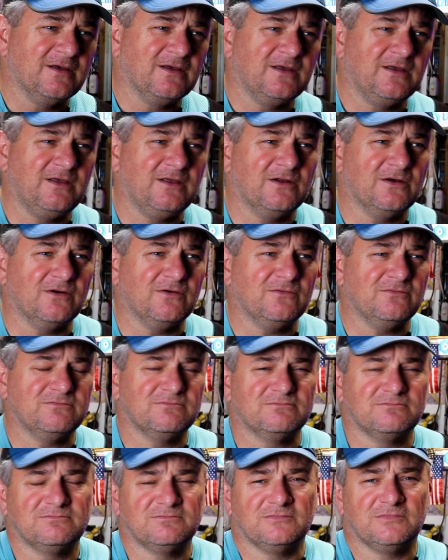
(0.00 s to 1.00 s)
you know,
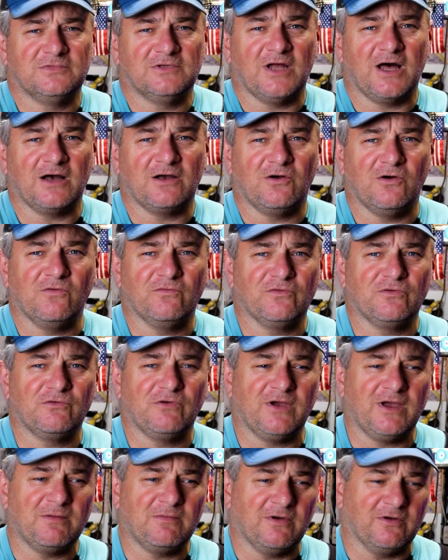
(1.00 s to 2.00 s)
knock over
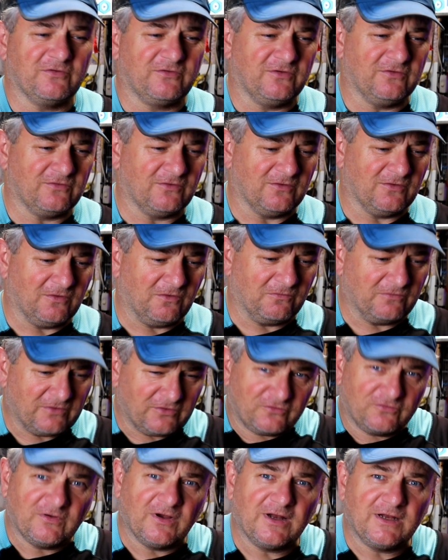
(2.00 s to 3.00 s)
grandma. She's over there
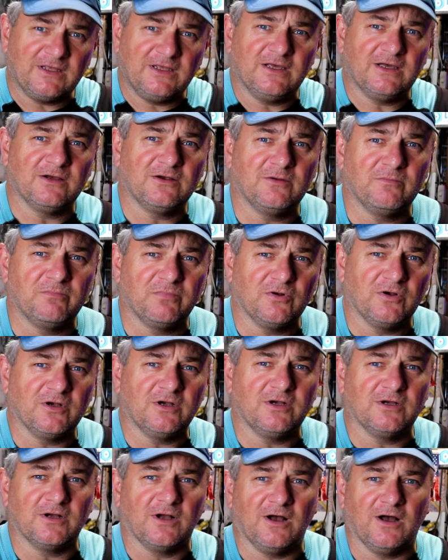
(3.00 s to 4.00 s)
trying to get her
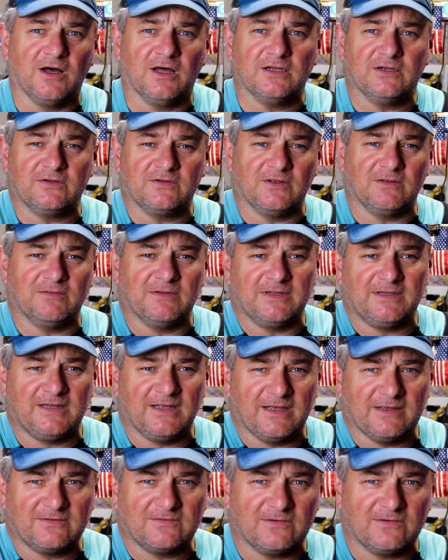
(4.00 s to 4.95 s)
burger on or something like that.